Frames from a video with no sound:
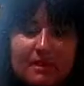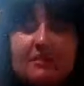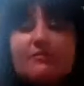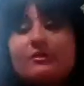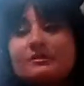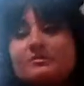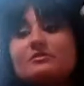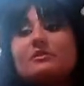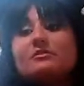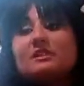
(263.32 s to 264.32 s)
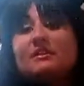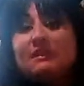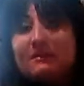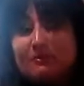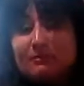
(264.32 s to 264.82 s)
and of course there was enough
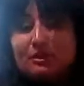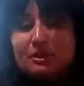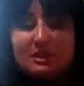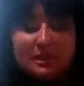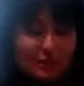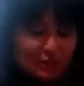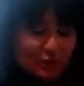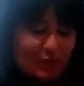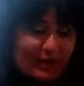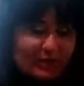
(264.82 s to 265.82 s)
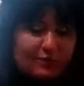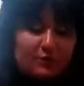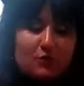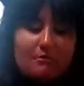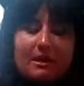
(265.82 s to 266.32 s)
left from the sheet, so I could
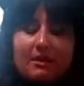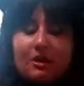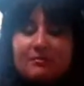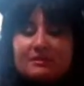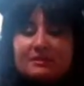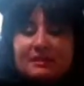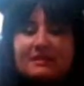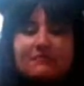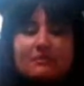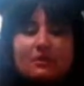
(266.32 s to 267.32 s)
do my arm sleeve,